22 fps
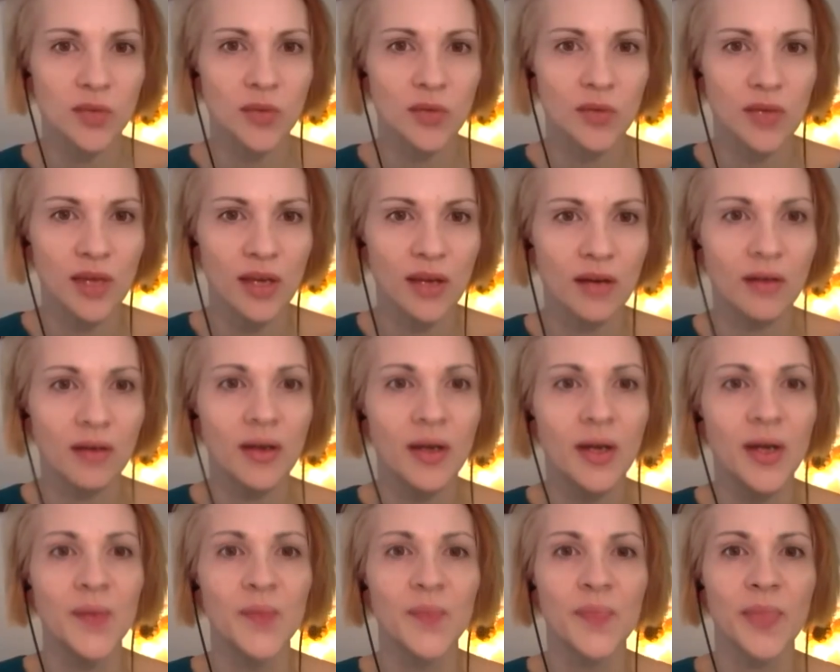there,
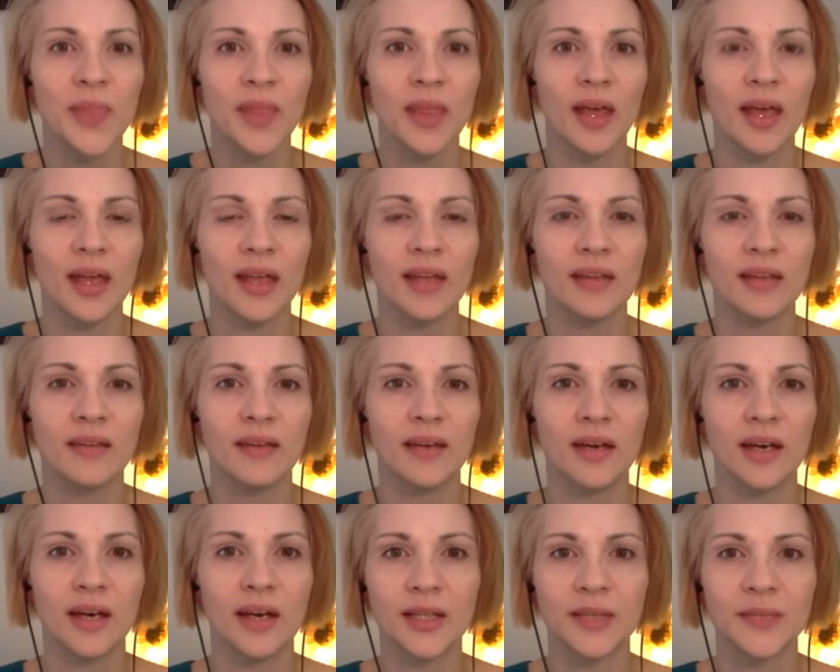and
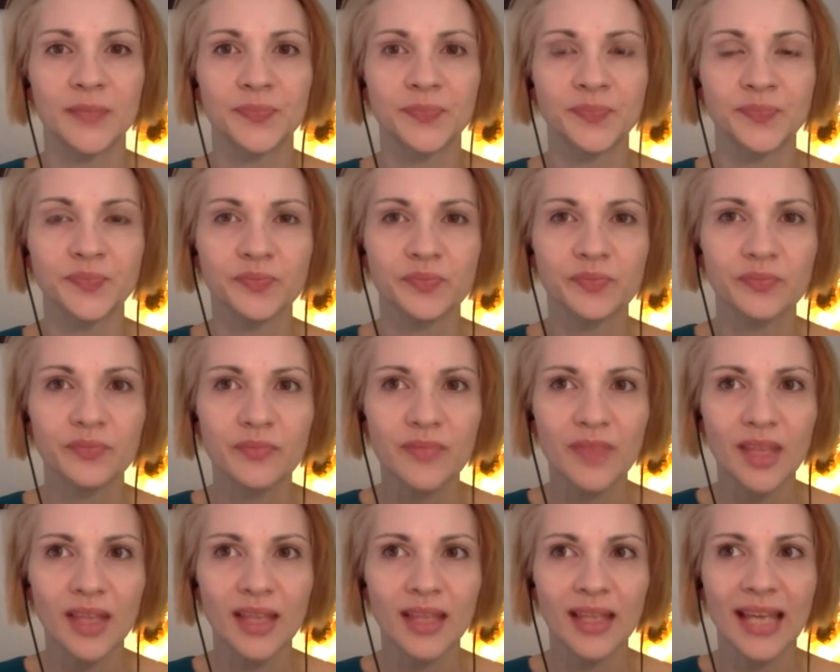
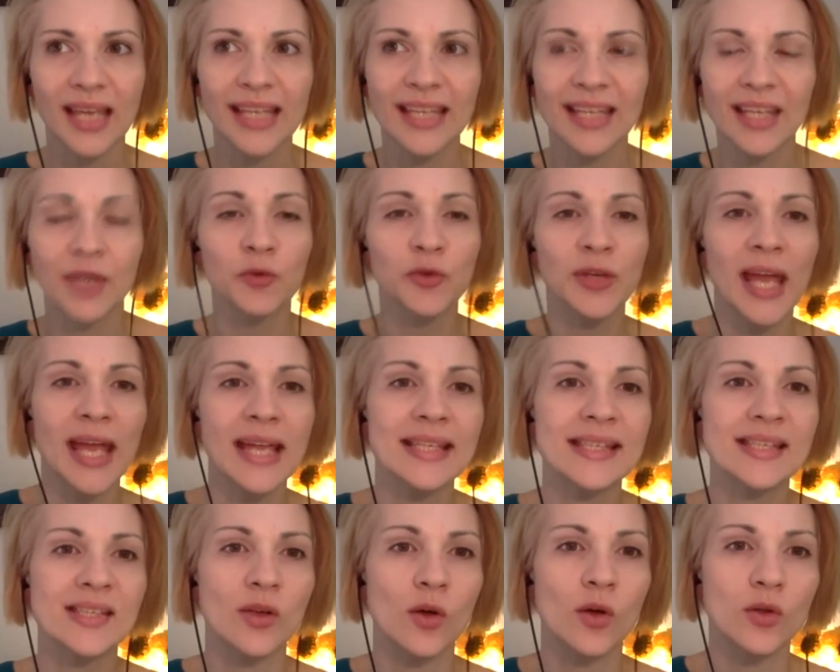it
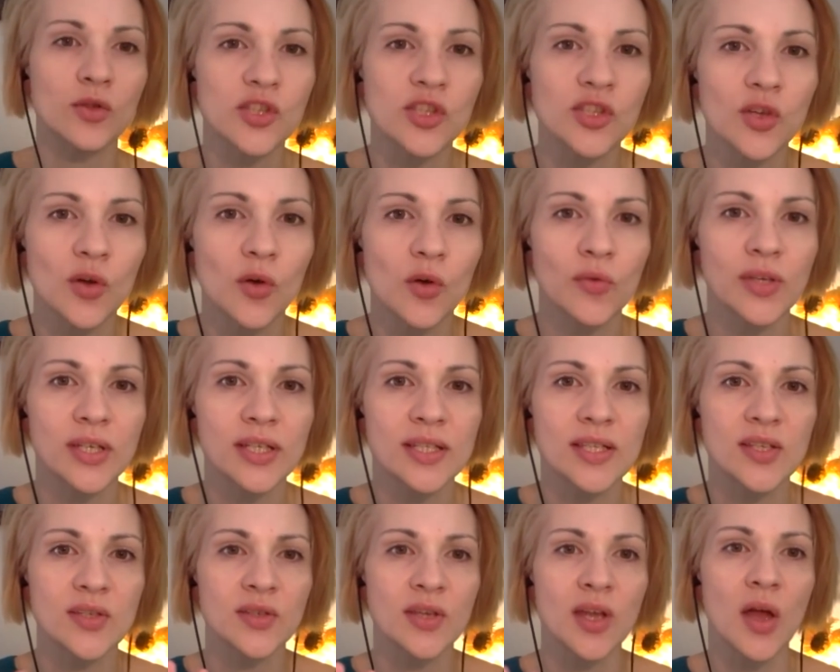creates also
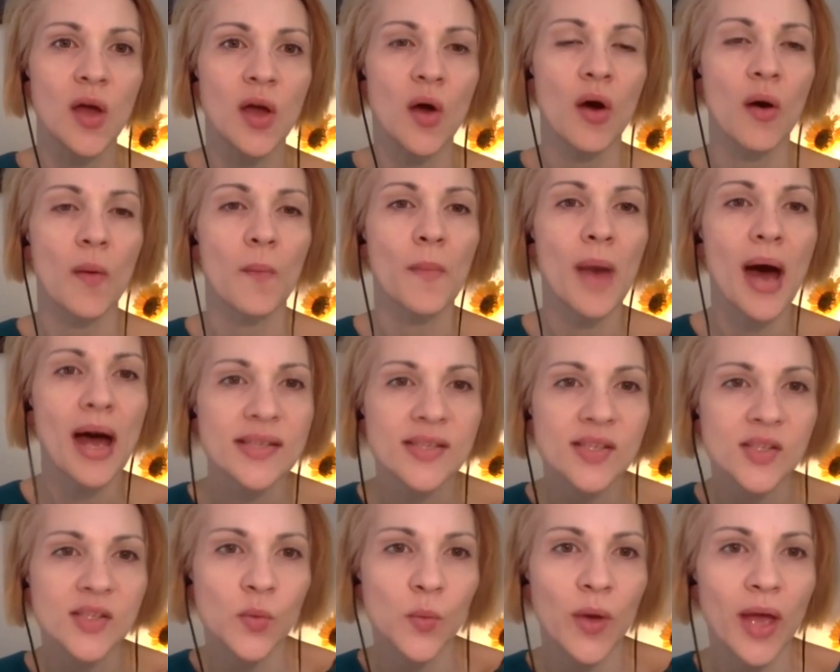this
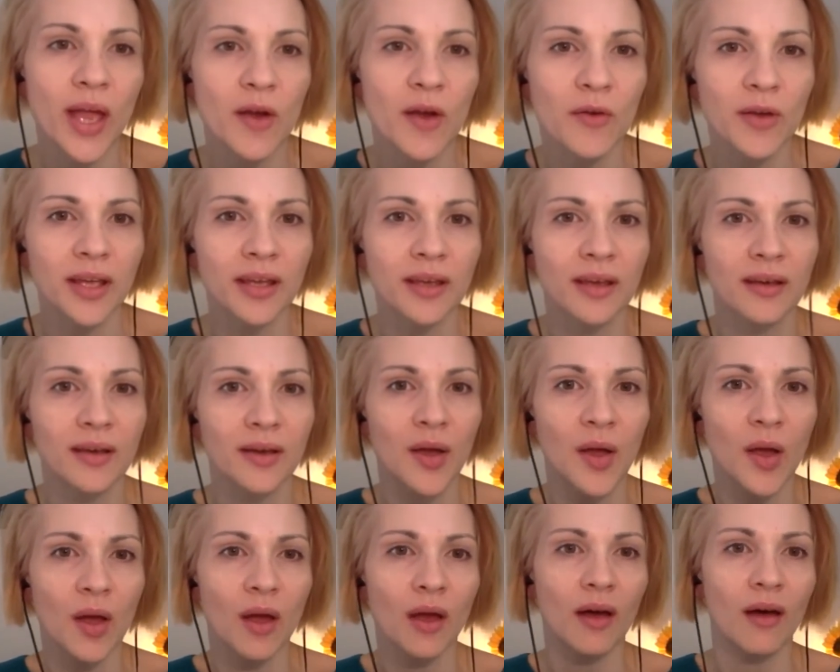mask wearing
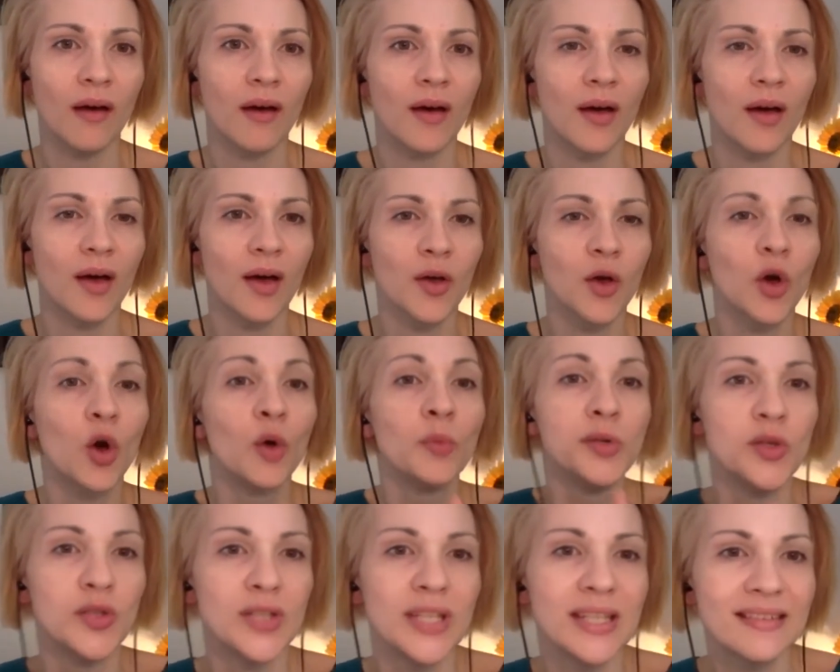
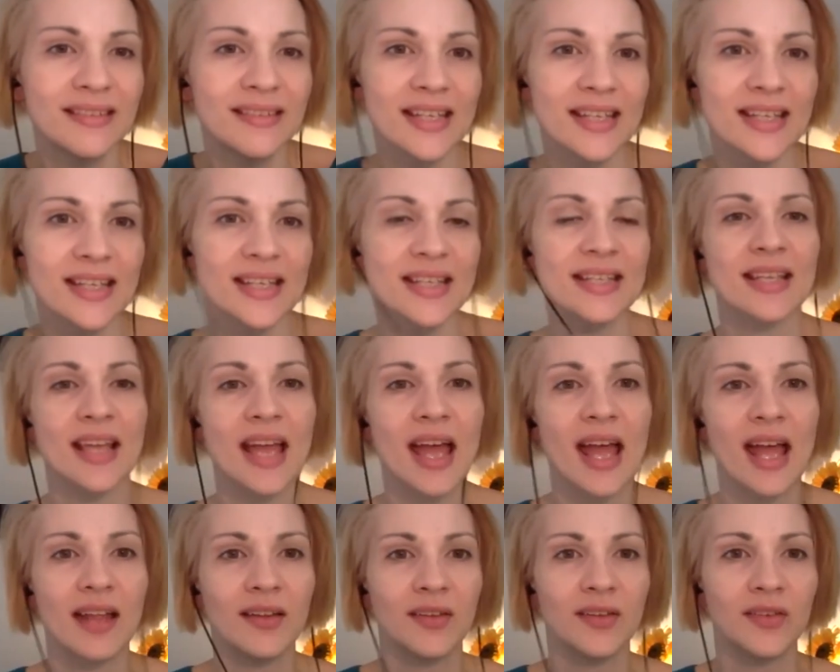communities
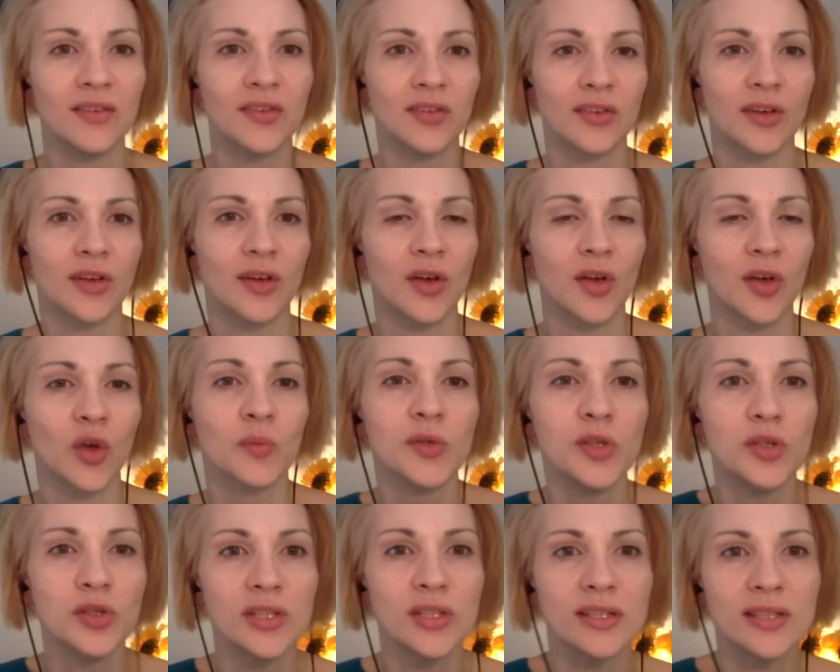and
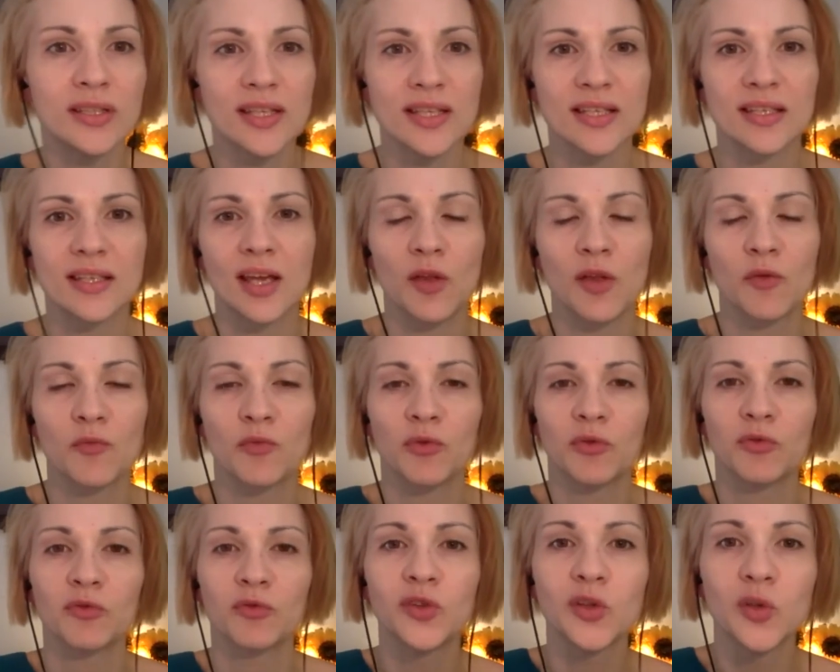communities that
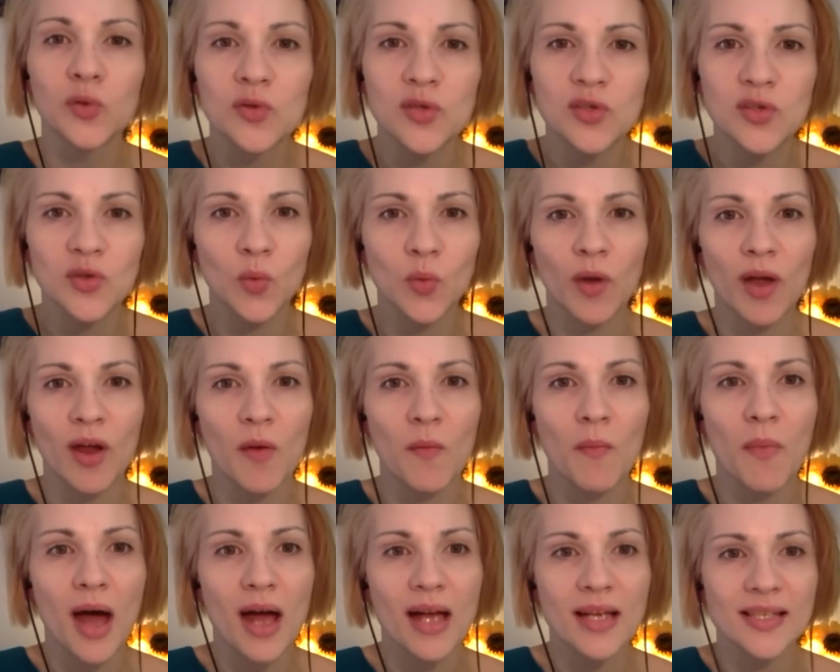refuse to wear
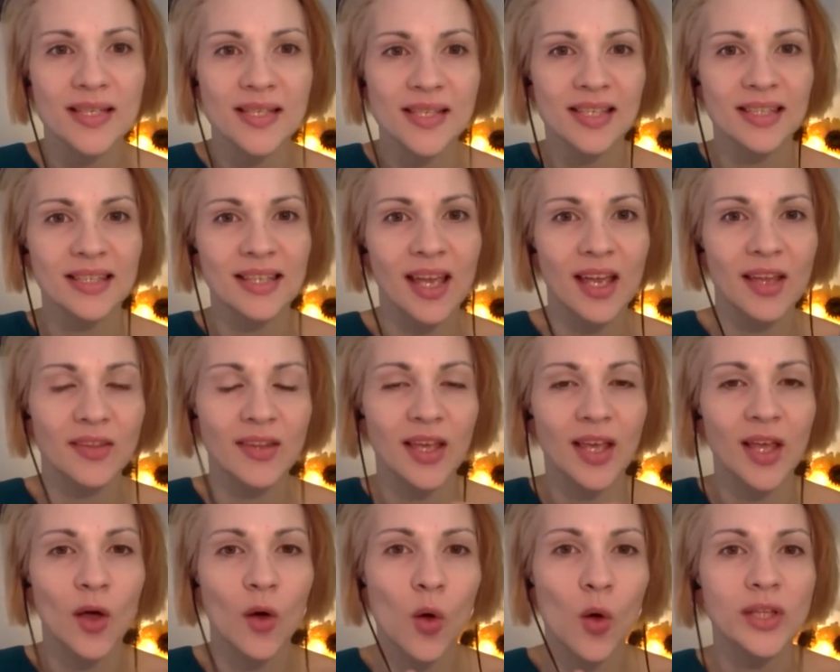masks. They
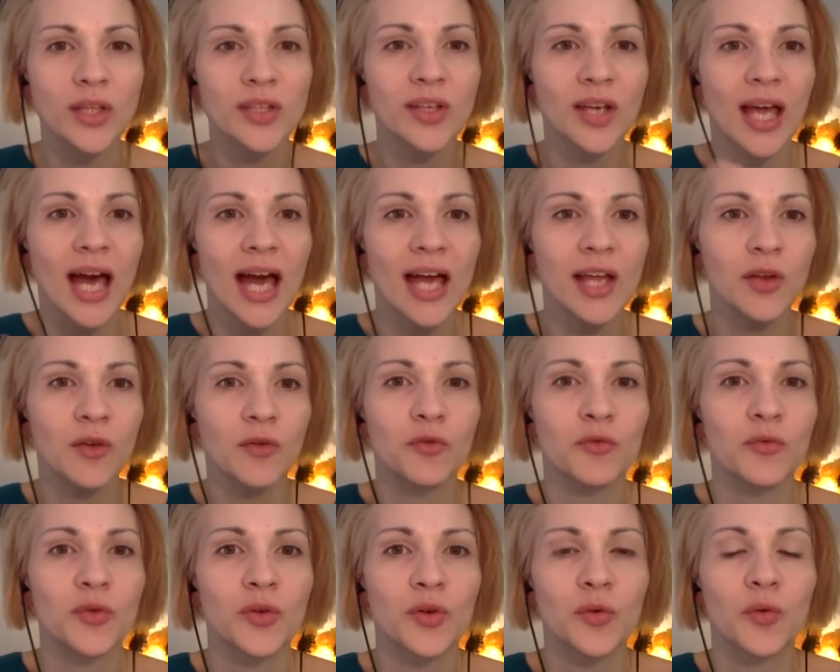kind of
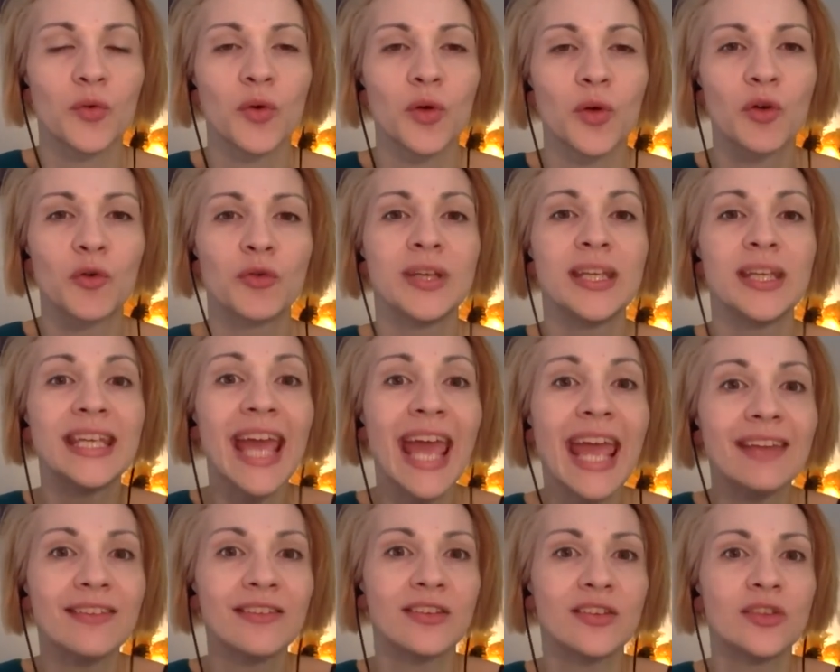
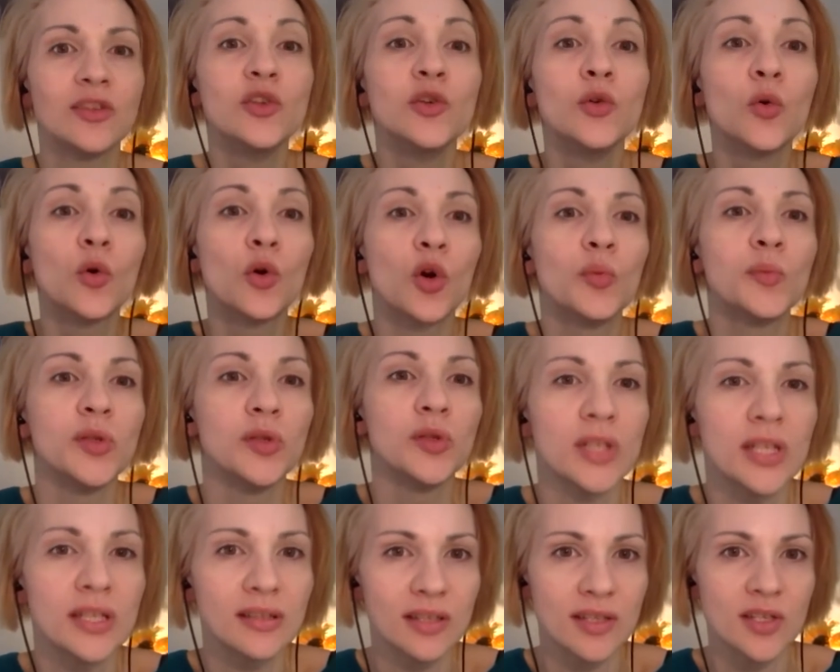create new
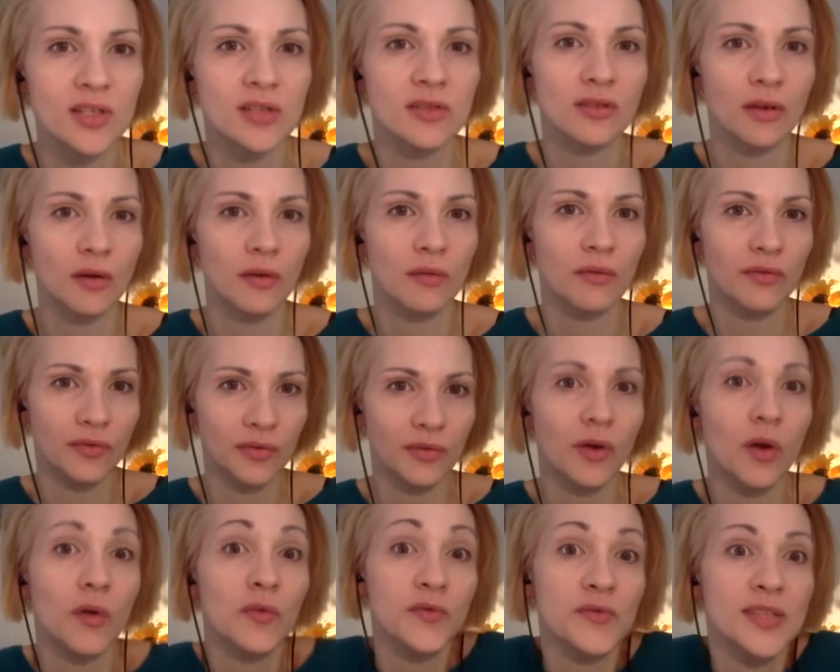communities of
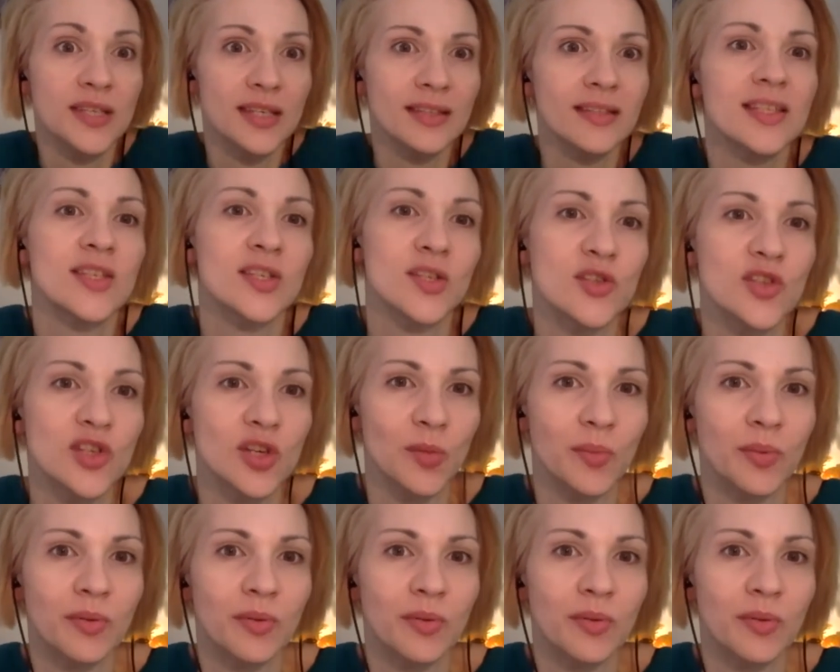citizenship